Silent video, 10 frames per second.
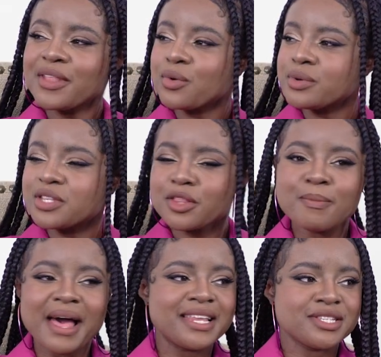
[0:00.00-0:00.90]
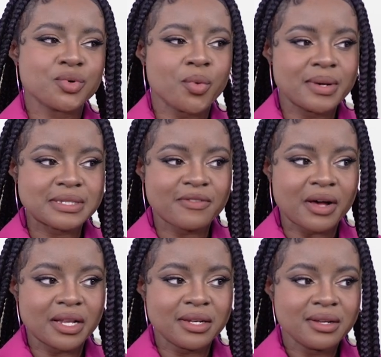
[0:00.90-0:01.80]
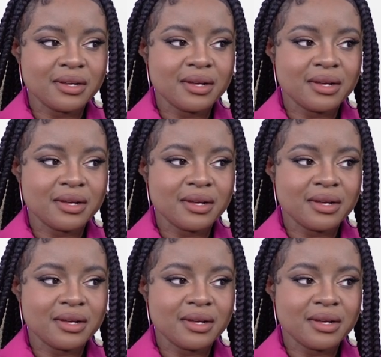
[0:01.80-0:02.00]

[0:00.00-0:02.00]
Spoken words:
and then also the ballads are always fun.